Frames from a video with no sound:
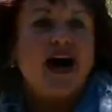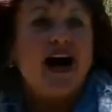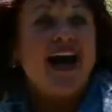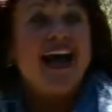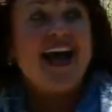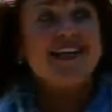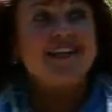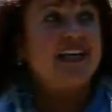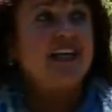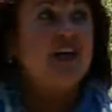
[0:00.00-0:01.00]
I had
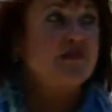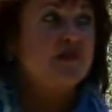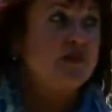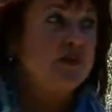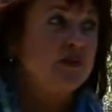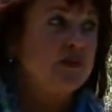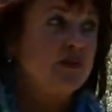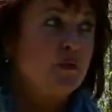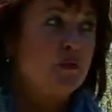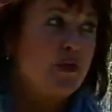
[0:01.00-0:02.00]
to get comfortable
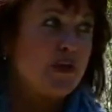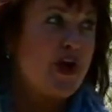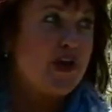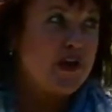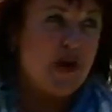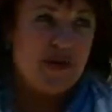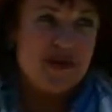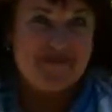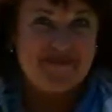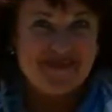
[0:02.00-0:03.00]
with not knowing.